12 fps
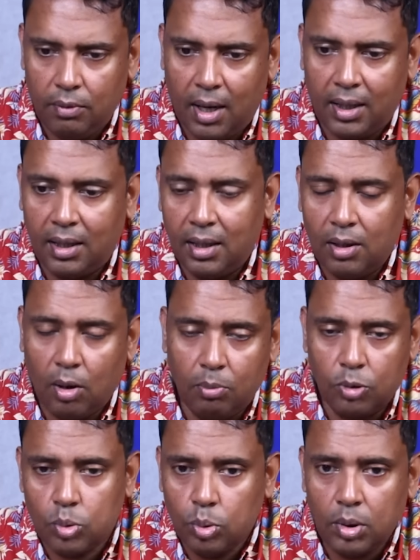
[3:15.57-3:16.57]
I can get
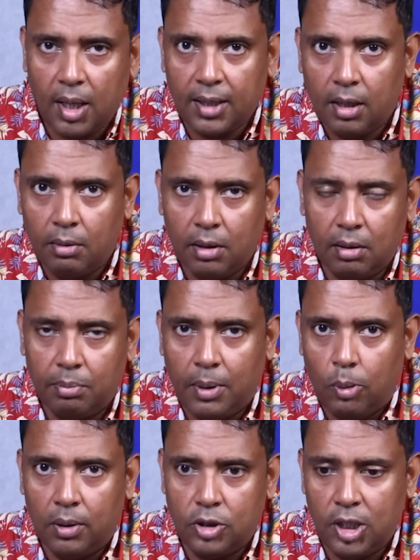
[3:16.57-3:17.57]
almost 2 Tata
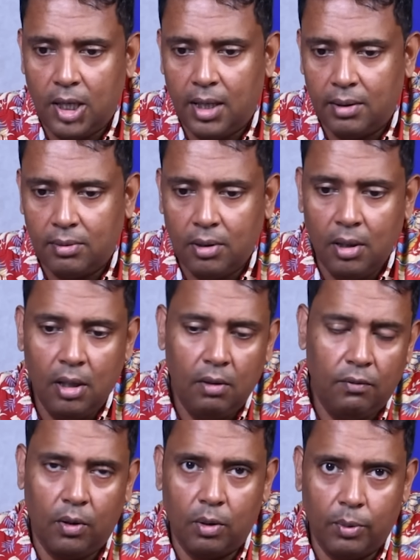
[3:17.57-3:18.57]
Power shares
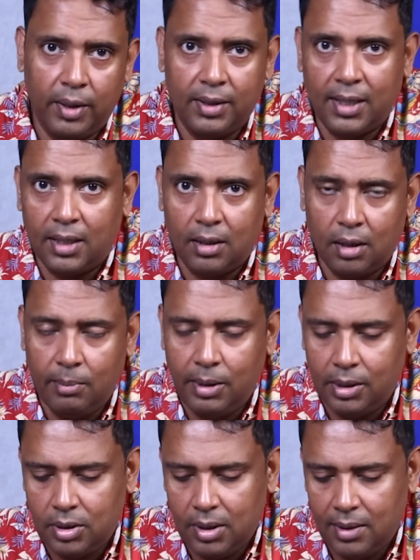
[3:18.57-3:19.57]
for 1 Tata
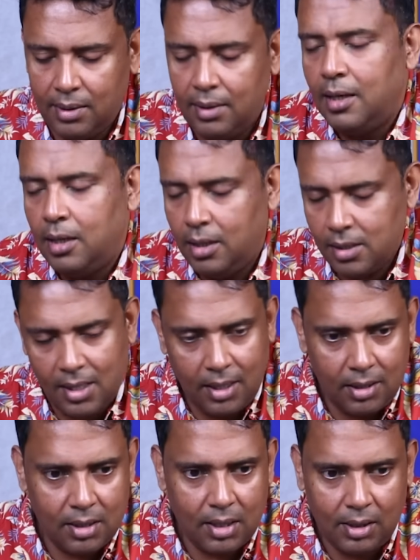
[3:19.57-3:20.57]
Chemical share. Yes, I
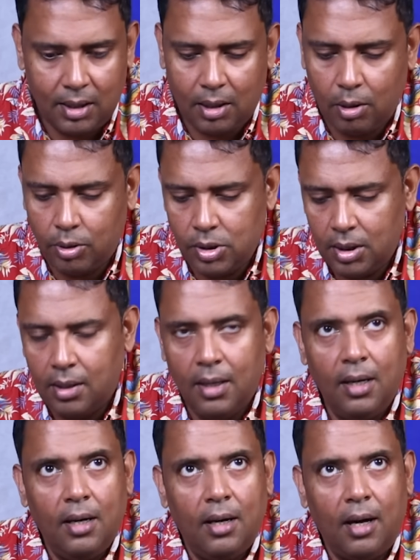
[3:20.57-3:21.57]
understand that logic.
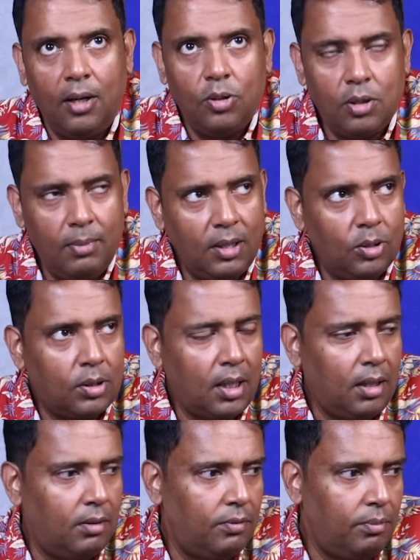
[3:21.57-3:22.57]
I used to make those
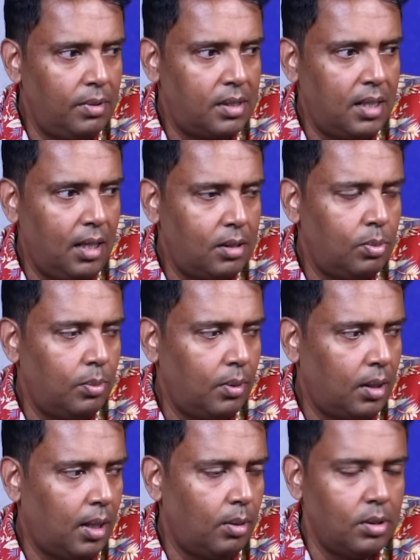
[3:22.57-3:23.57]
kind of mistakes
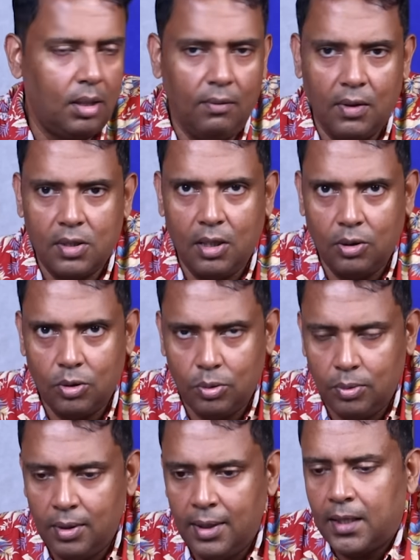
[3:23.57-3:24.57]
when I was investing
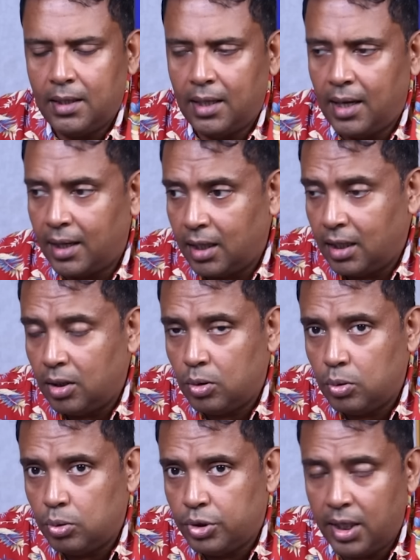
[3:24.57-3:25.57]
too, that I can get
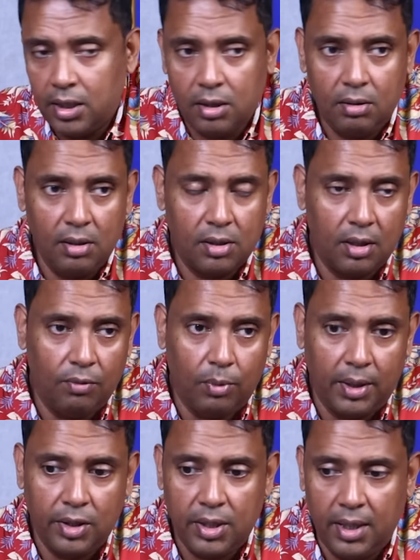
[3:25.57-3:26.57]
2 shares instead of
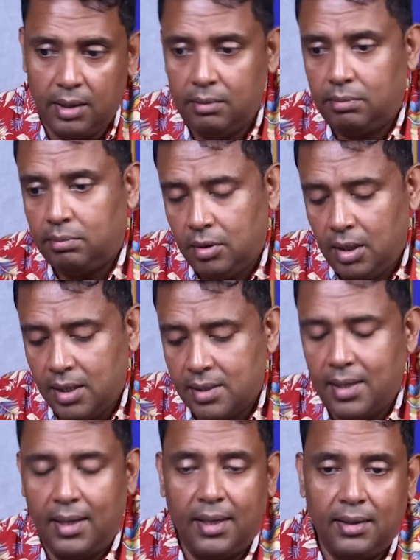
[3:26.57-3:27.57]
1 share.
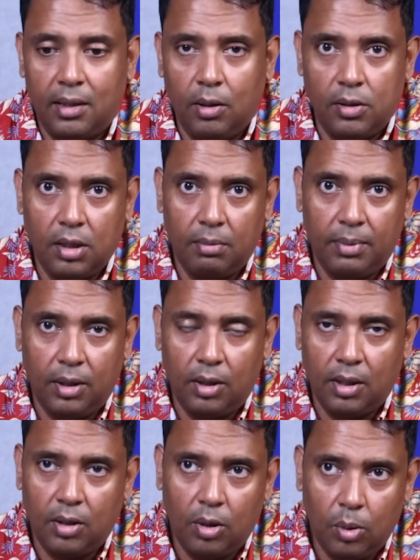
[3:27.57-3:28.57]
Yes, I get that logic, but you
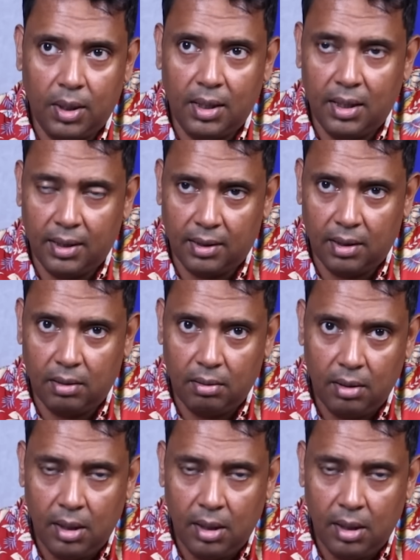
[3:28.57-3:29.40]
cannot look at it like that.